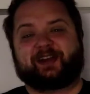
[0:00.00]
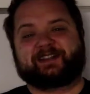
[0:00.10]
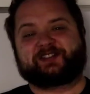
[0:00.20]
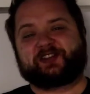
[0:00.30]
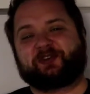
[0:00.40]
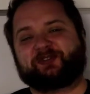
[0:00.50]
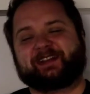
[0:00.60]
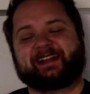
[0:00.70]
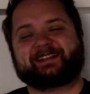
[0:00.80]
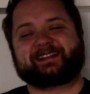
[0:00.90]
All right, so
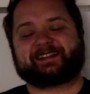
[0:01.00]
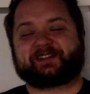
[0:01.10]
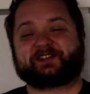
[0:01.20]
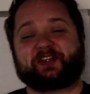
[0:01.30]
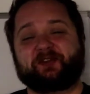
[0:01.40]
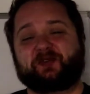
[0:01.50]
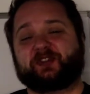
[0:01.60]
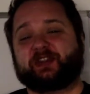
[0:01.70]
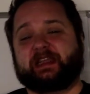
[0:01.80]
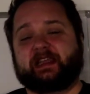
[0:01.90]
let's start
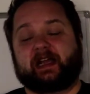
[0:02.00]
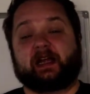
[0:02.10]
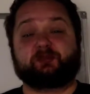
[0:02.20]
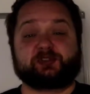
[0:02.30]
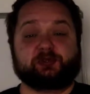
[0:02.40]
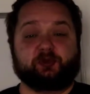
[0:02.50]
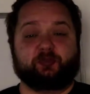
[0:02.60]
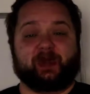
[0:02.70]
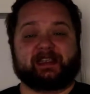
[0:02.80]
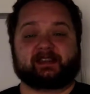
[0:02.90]
with the
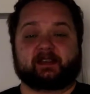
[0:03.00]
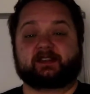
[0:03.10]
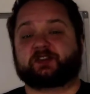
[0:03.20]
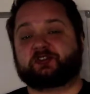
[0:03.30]
absolute basics.